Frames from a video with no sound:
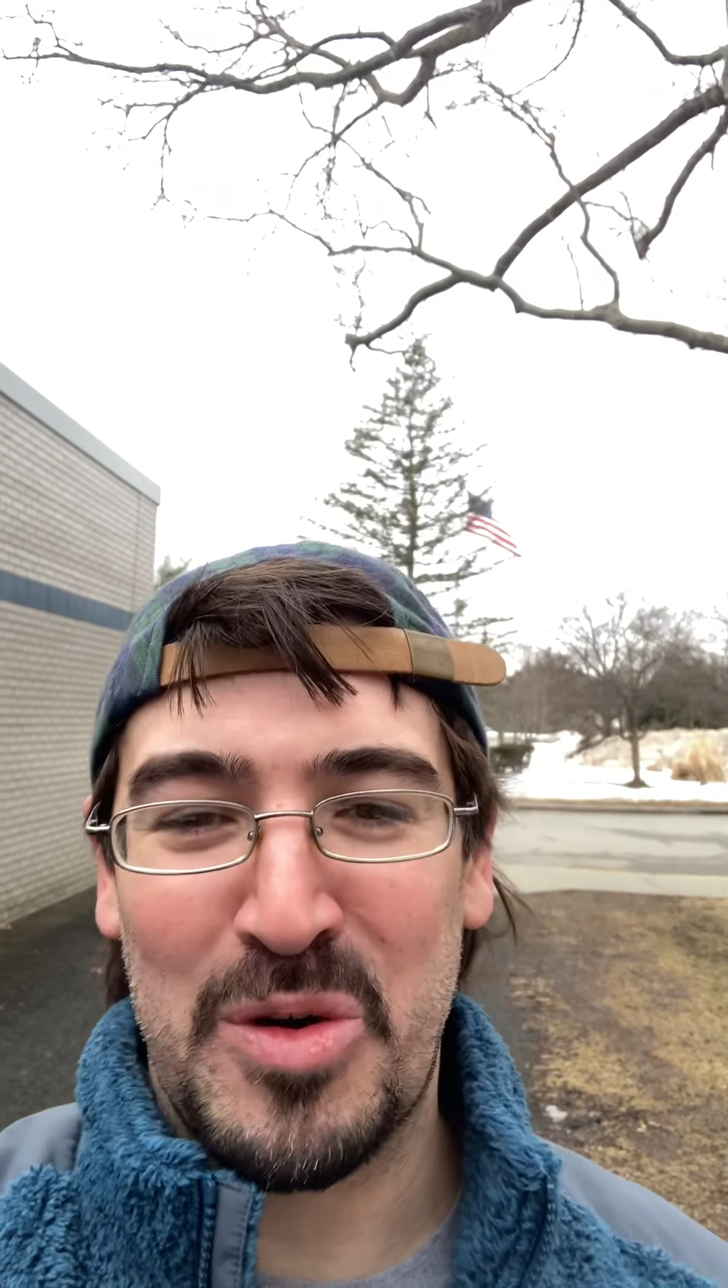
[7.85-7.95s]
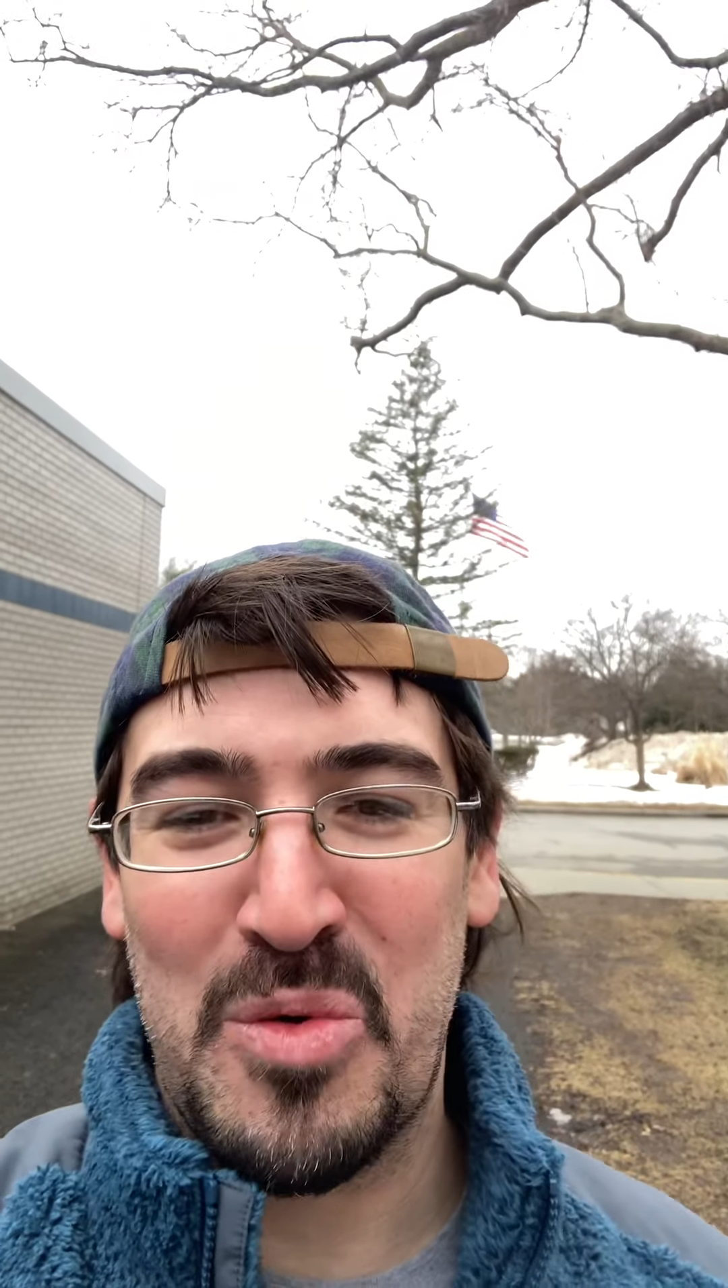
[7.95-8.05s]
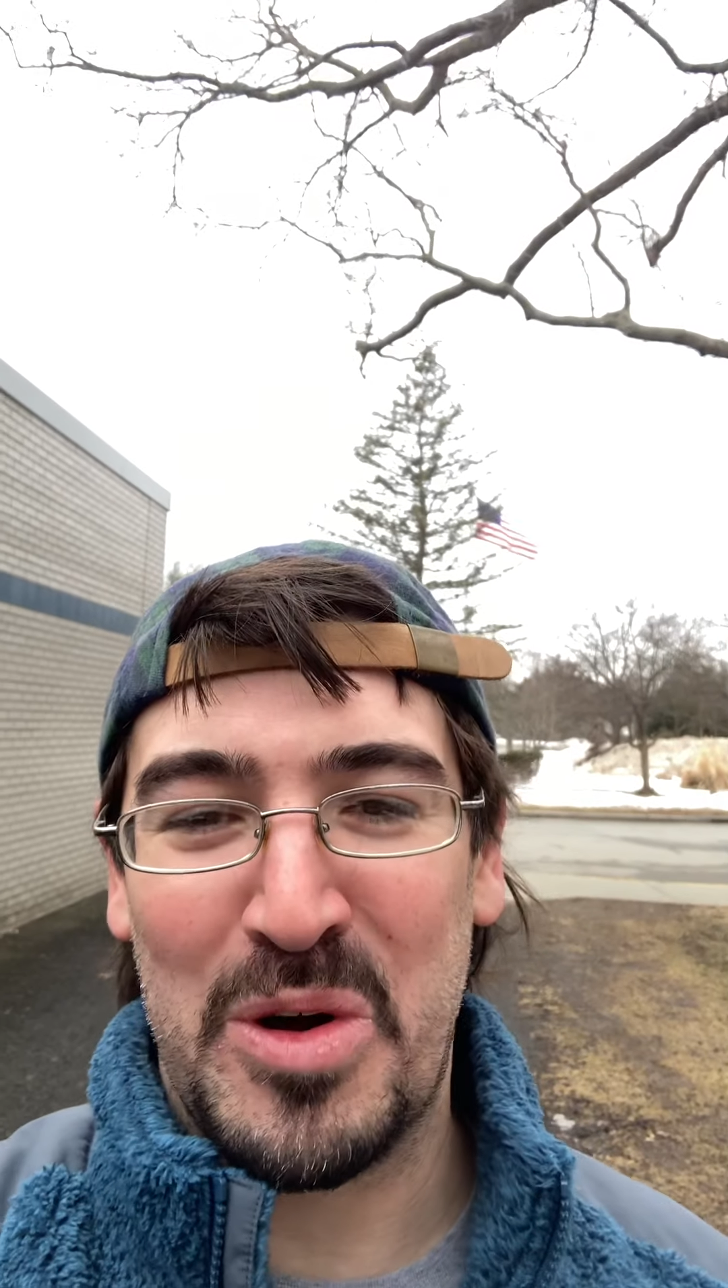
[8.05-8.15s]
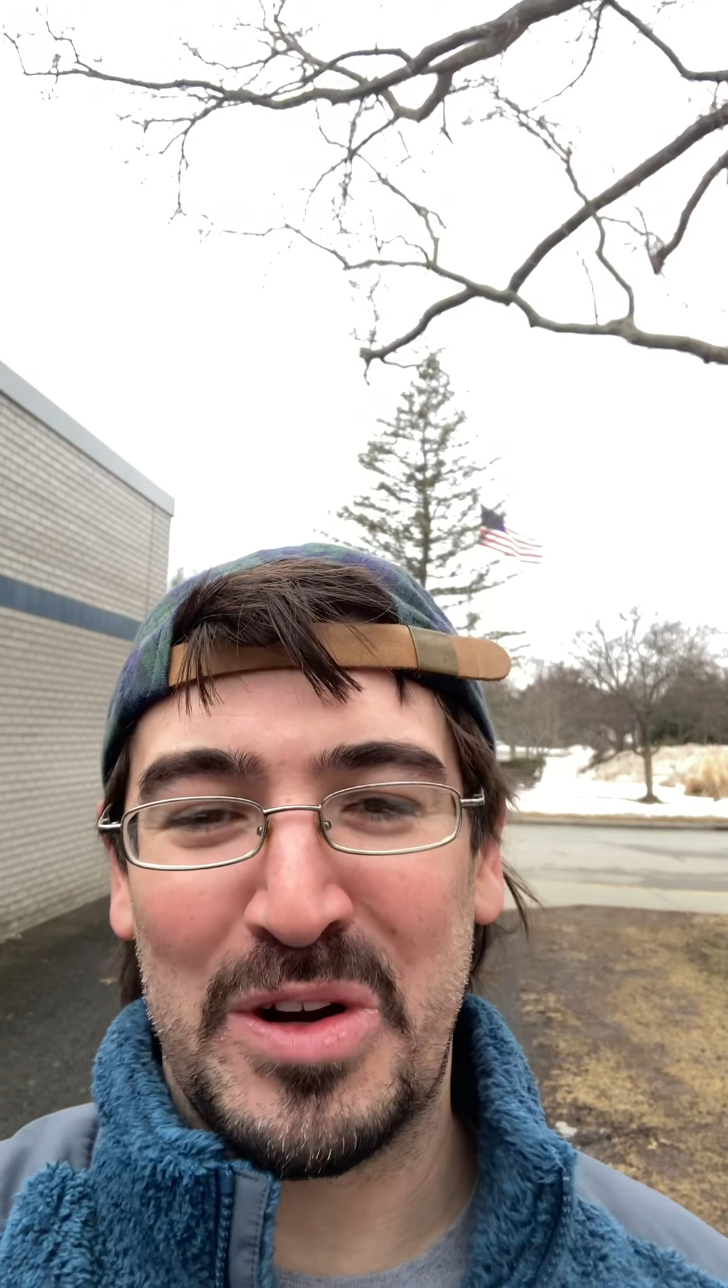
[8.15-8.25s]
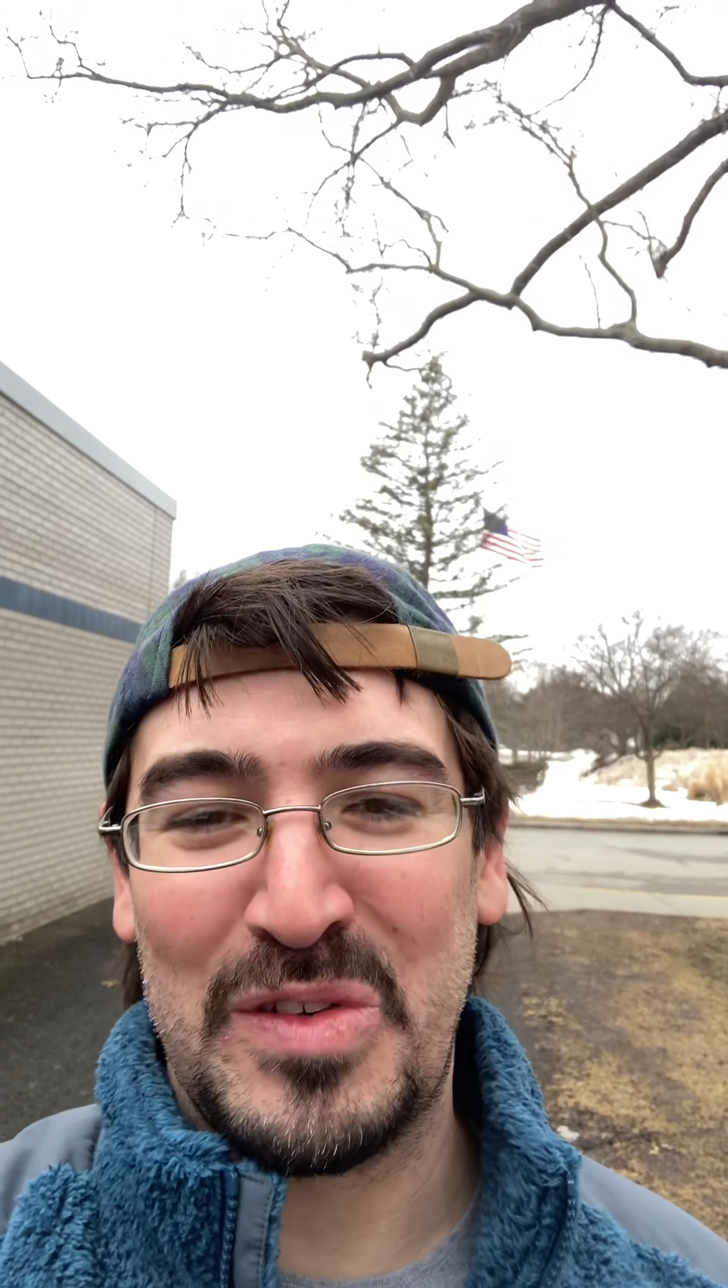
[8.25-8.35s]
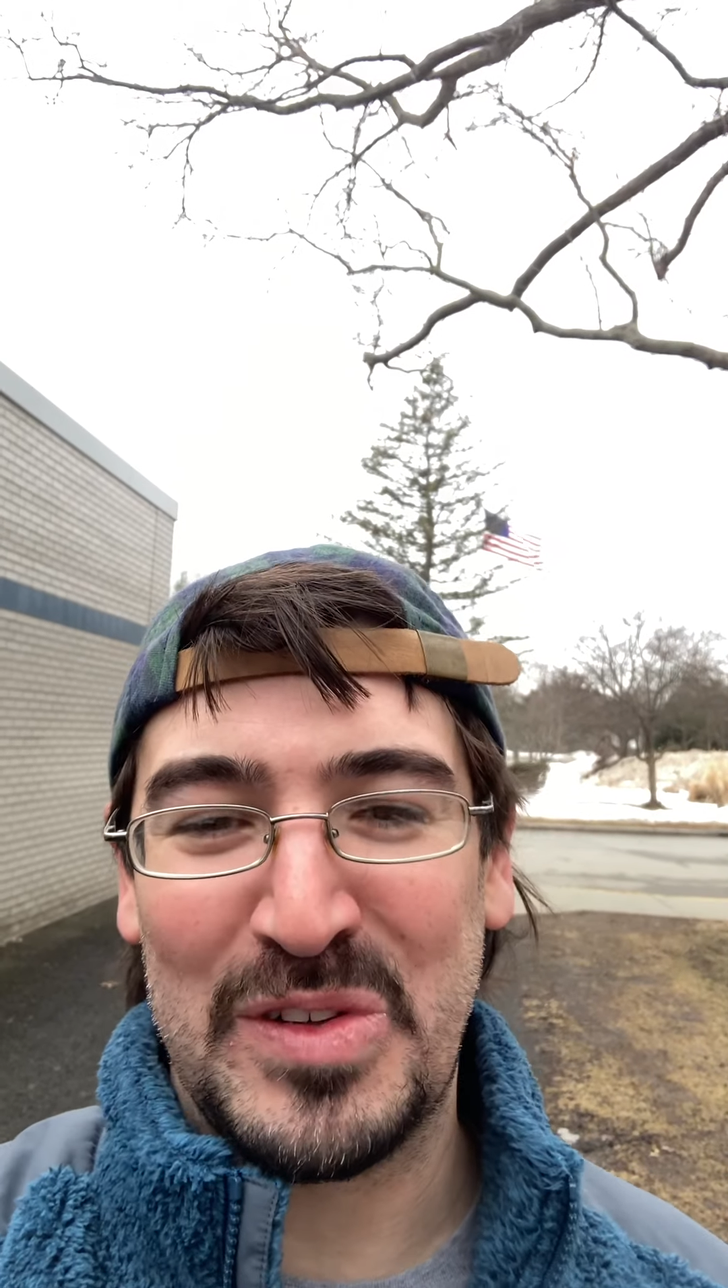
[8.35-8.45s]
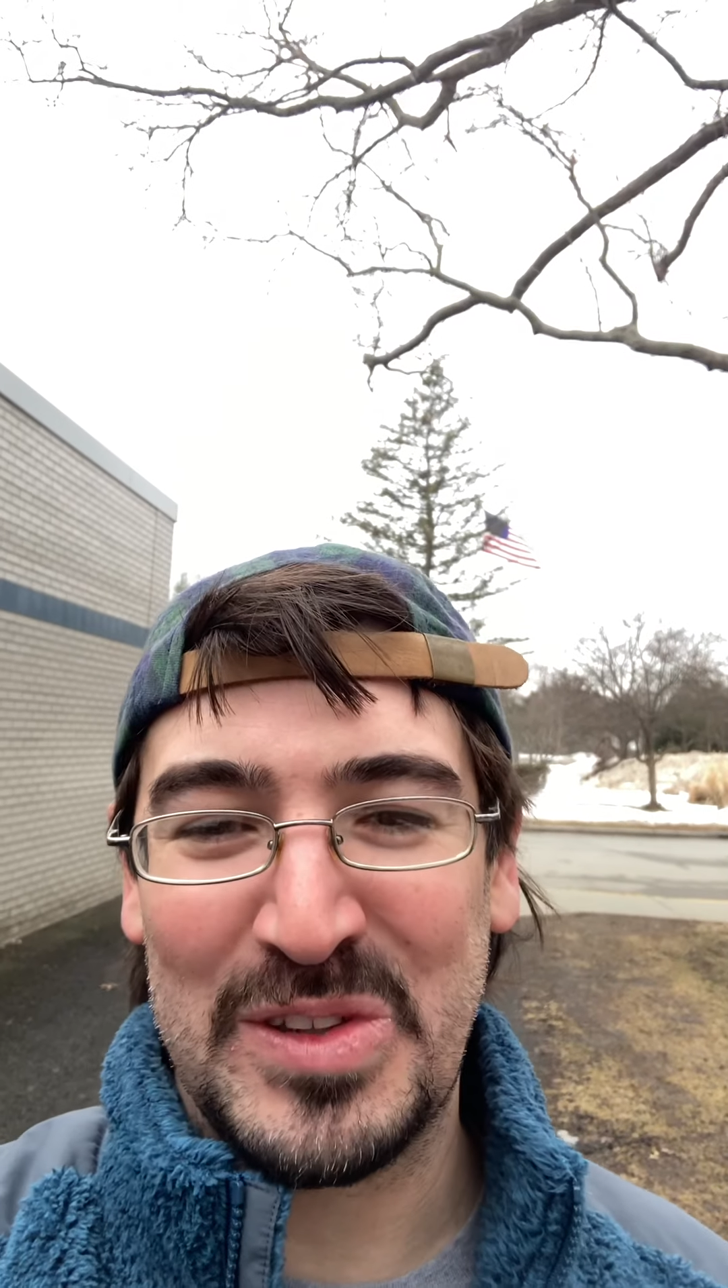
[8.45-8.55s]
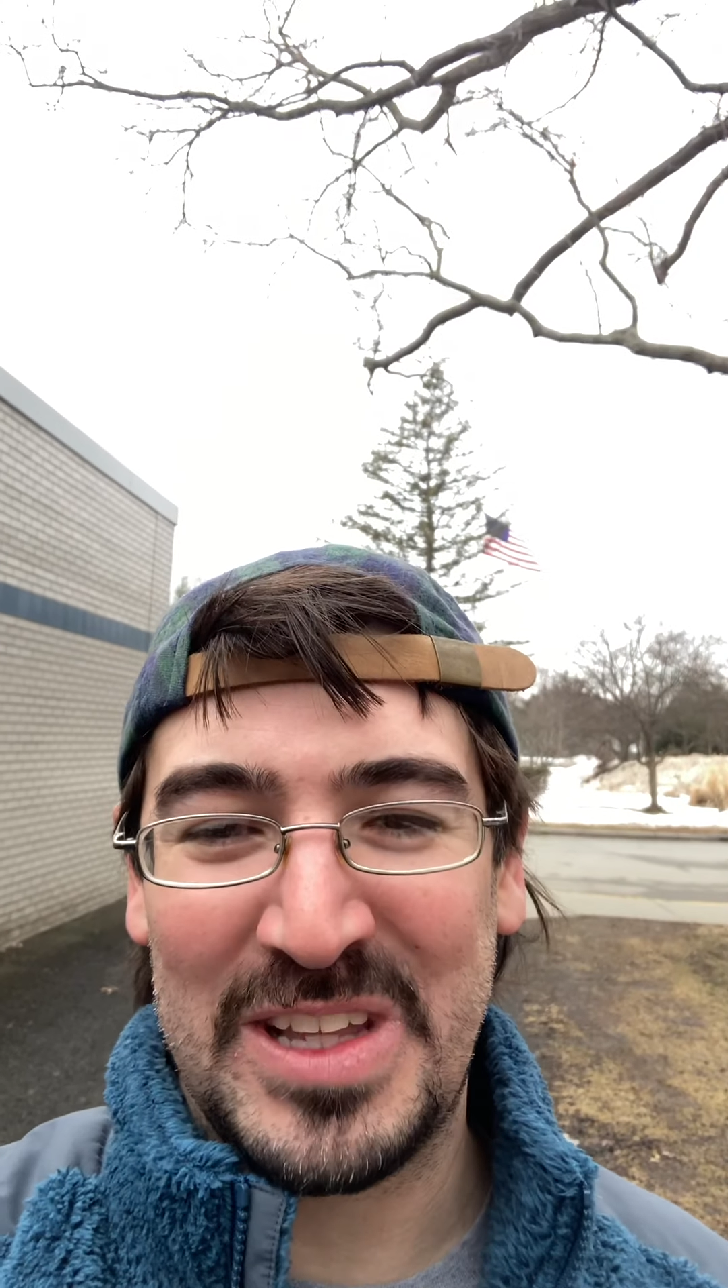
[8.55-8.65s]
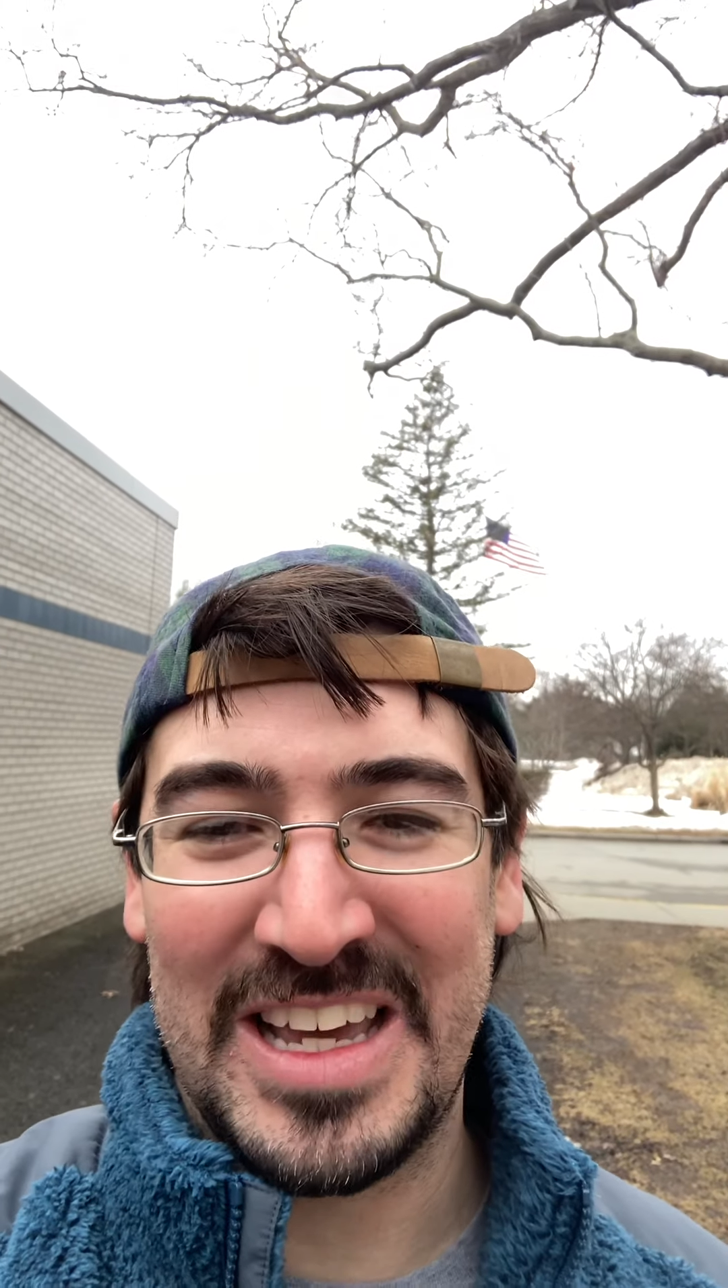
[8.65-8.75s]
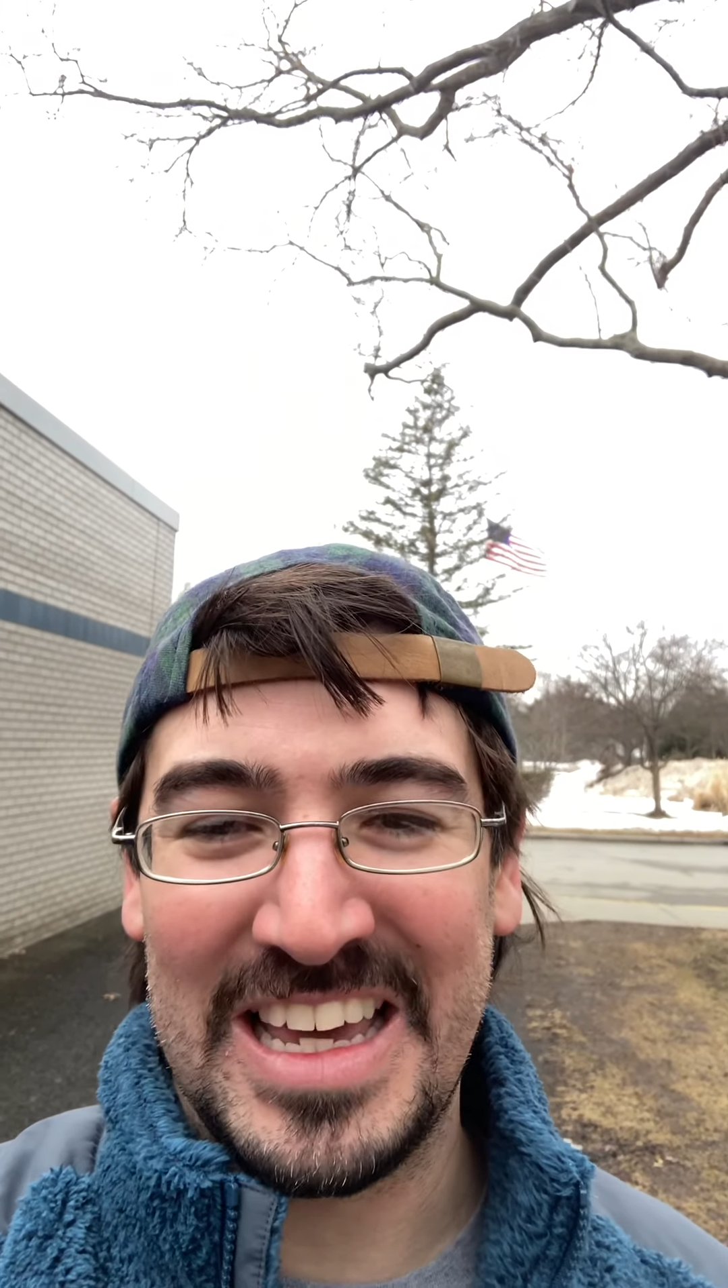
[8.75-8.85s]
wonderful
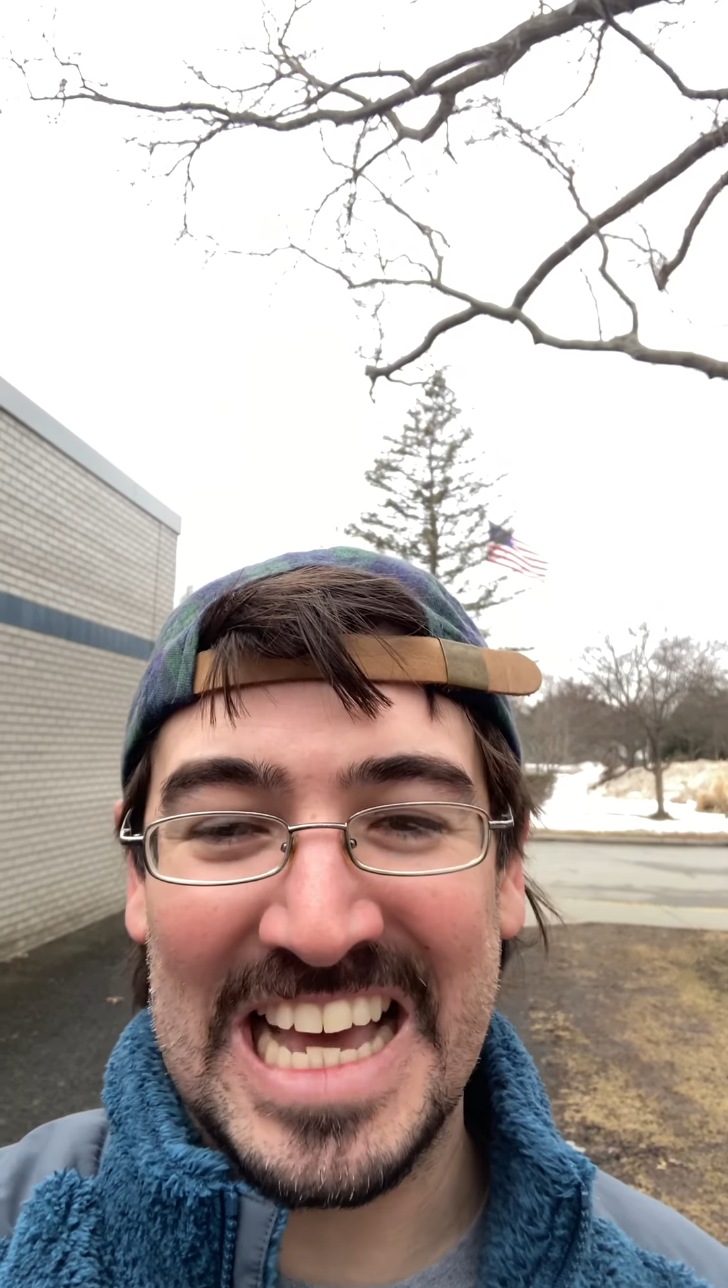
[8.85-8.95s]
day.